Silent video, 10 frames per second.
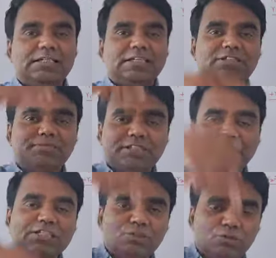if something
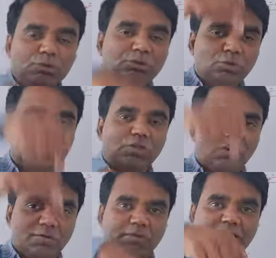has to go through the
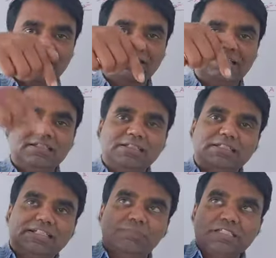normal,
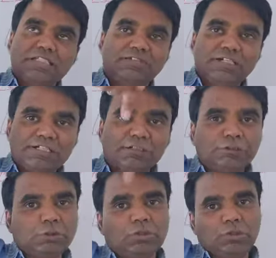it must have
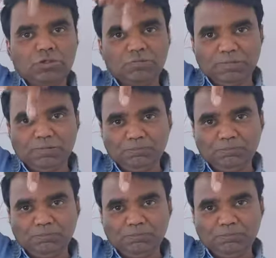entered through the normal.